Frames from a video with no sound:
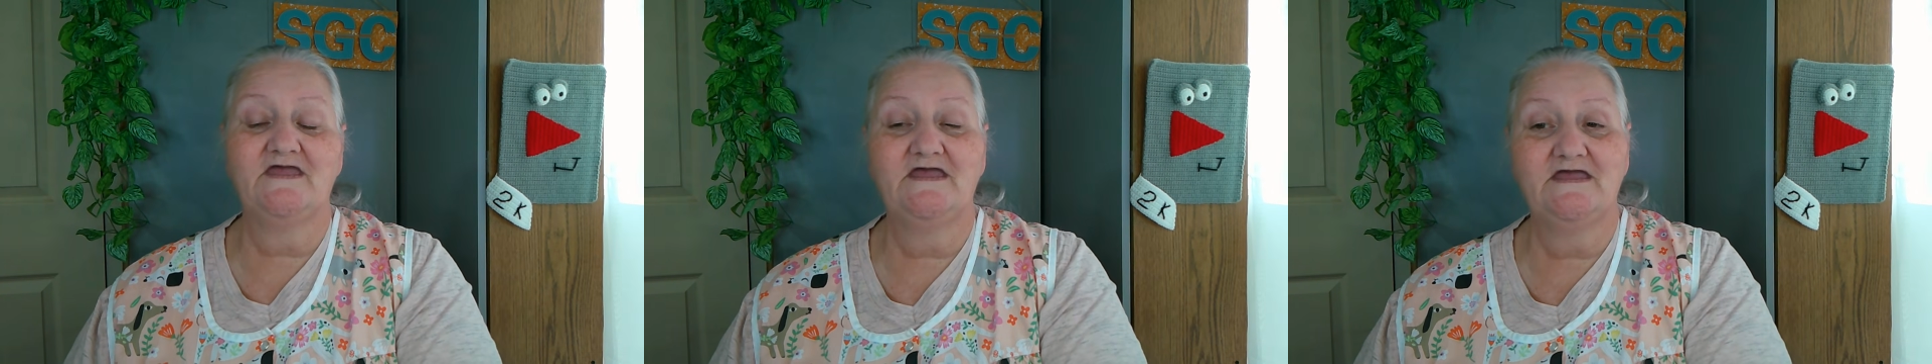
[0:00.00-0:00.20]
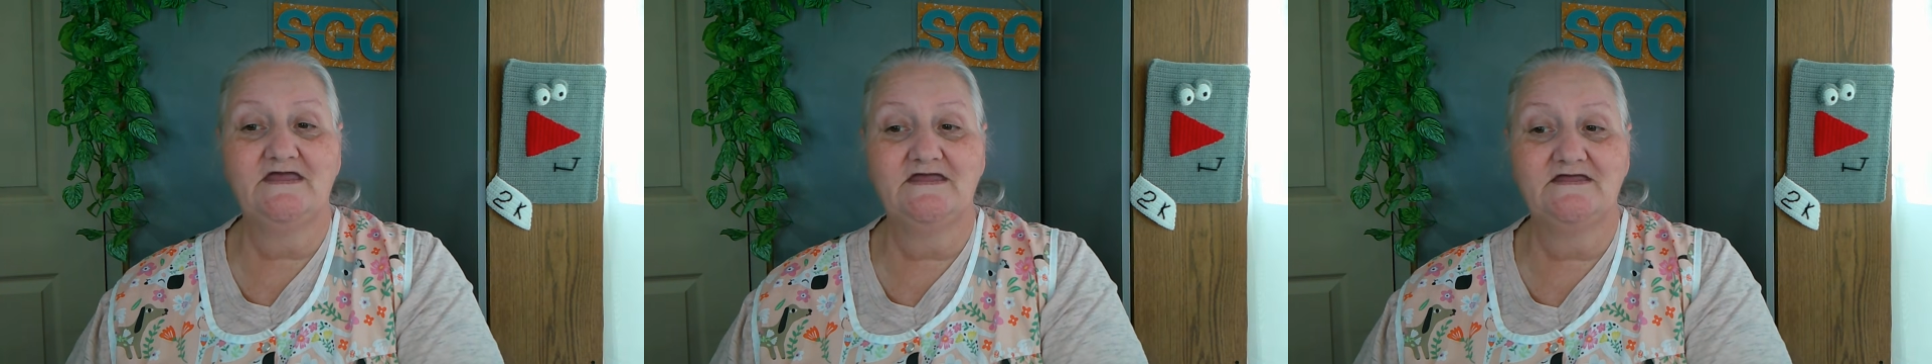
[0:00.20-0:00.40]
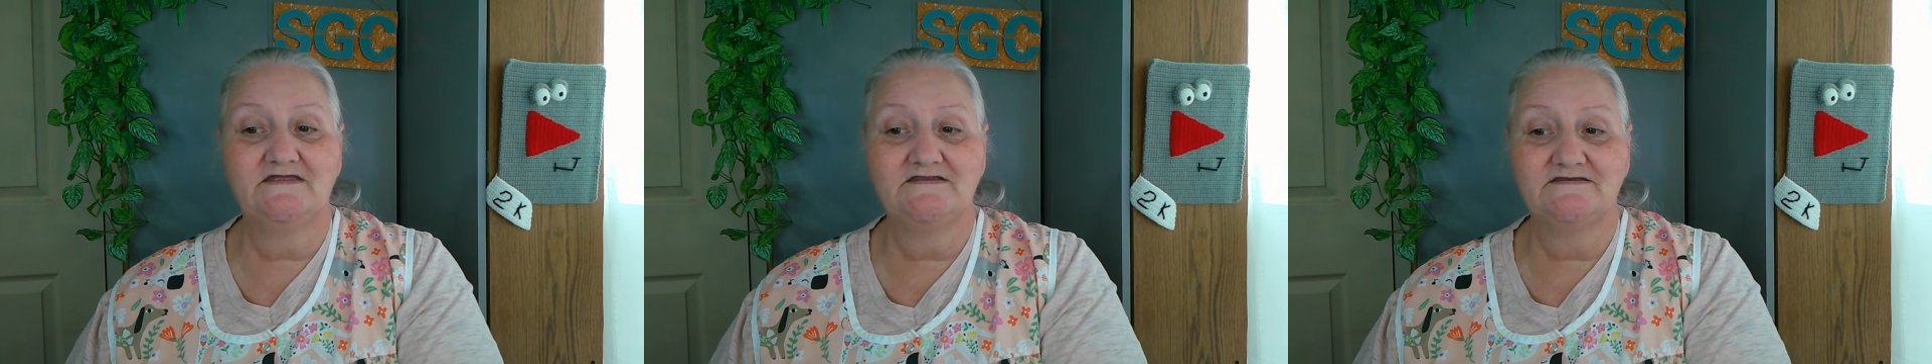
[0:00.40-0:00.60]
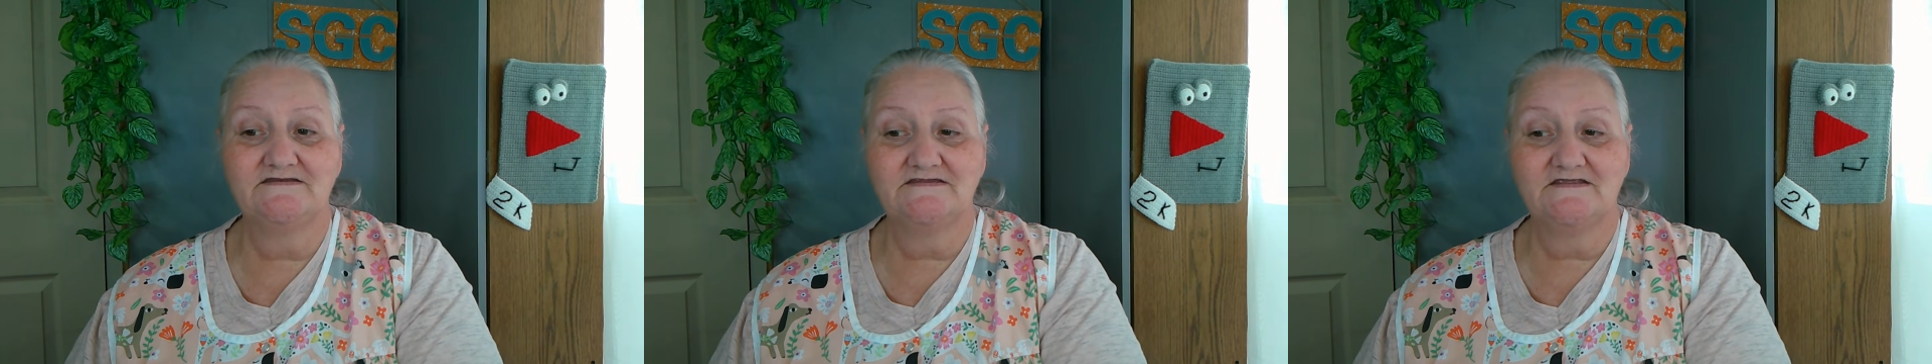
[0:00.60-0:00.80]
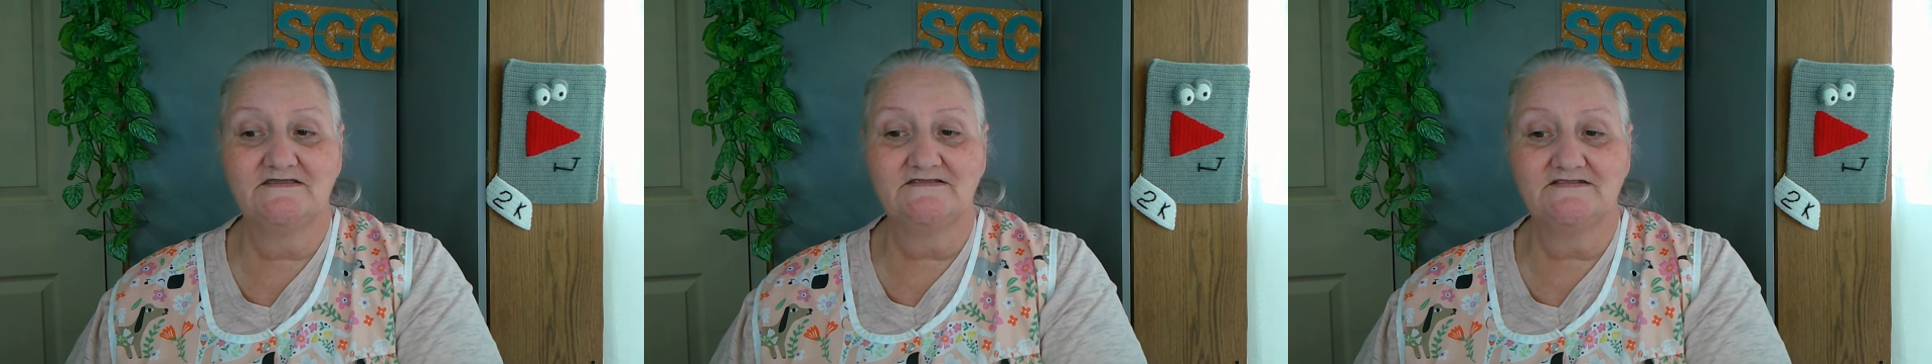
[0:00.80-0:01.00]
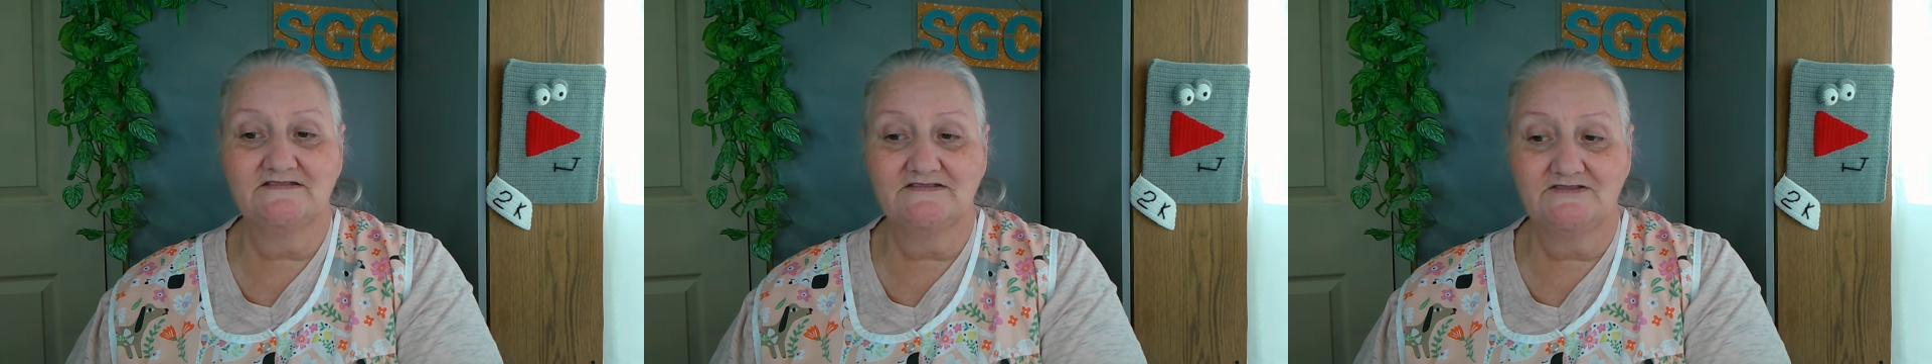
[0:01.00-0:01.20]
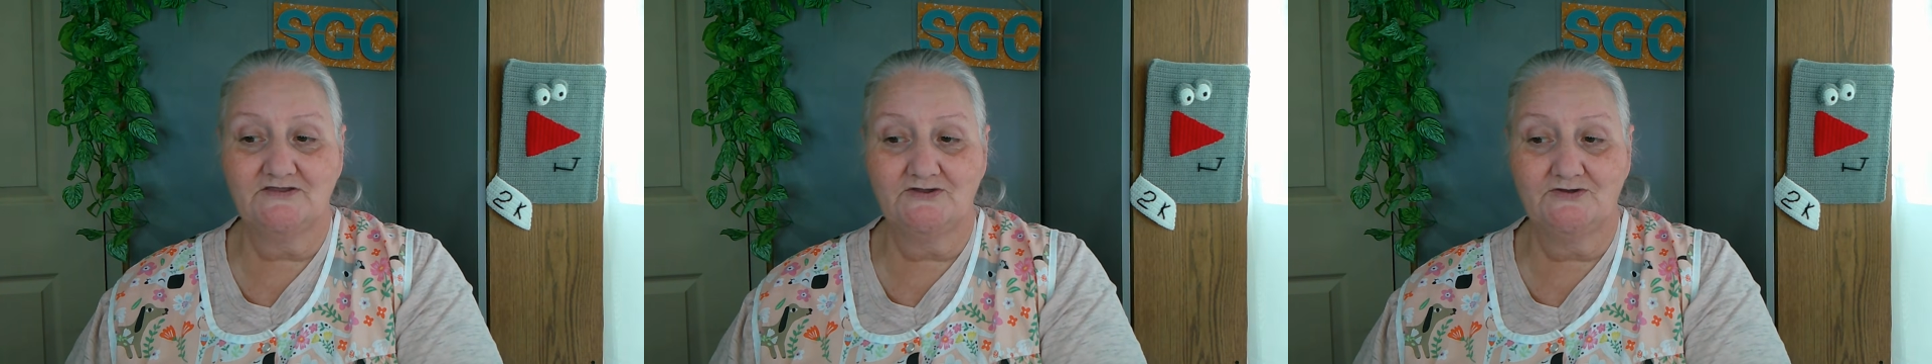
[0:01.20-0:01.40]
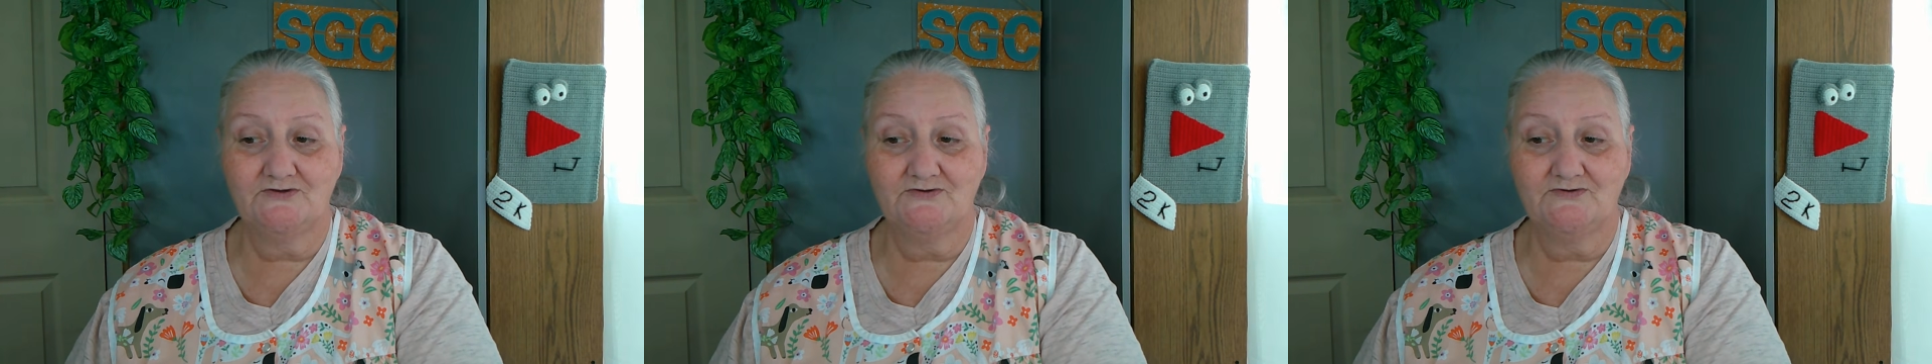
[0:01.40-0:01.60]
And
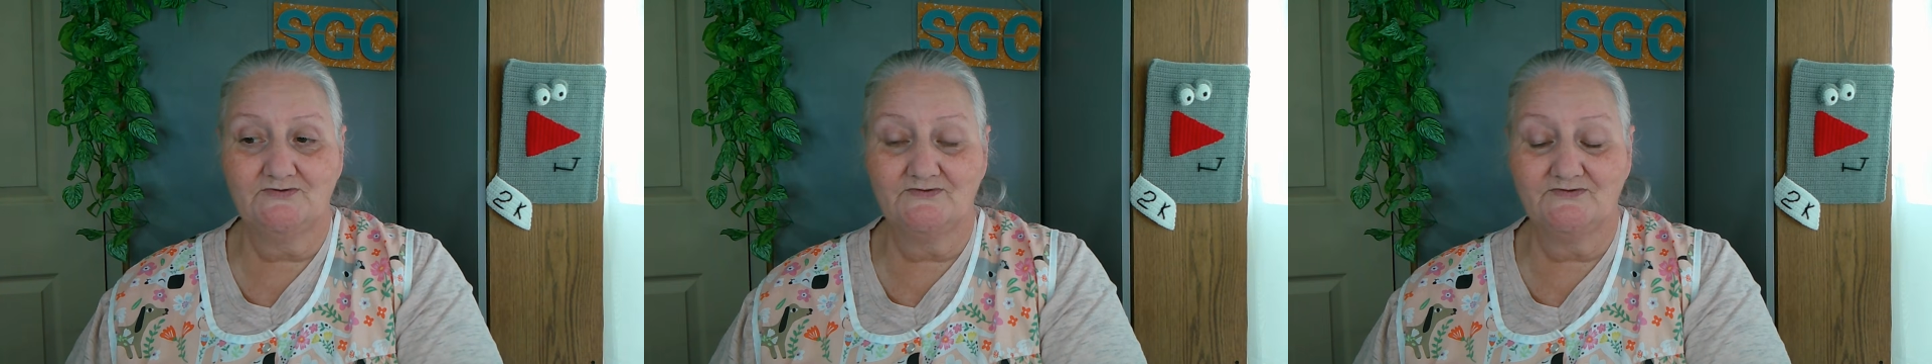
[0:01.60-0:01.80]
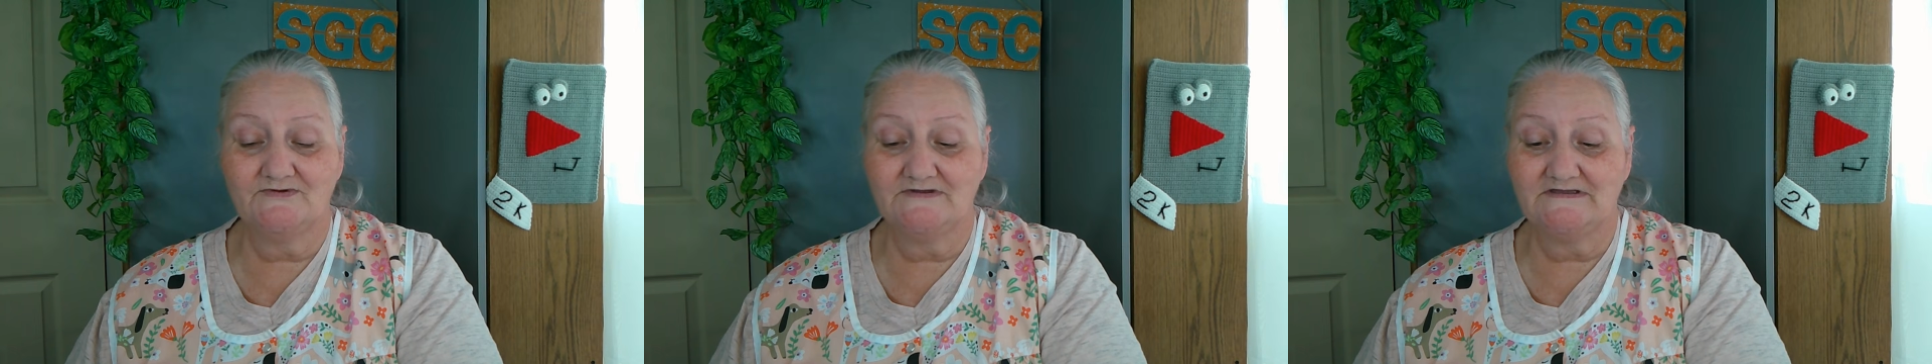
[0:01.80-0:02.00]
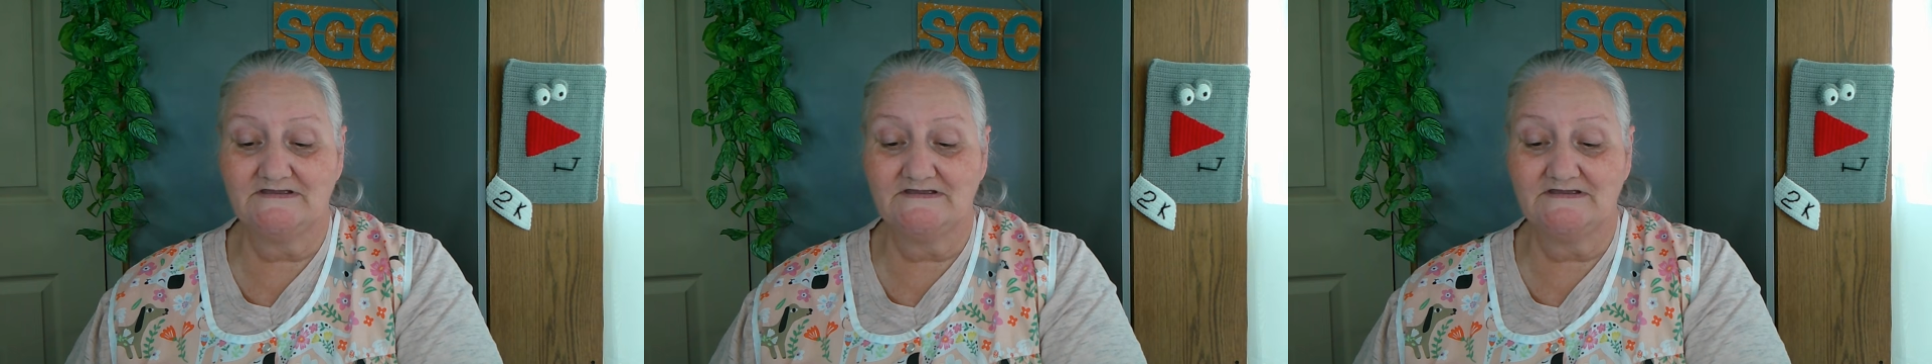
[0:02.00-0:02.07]
so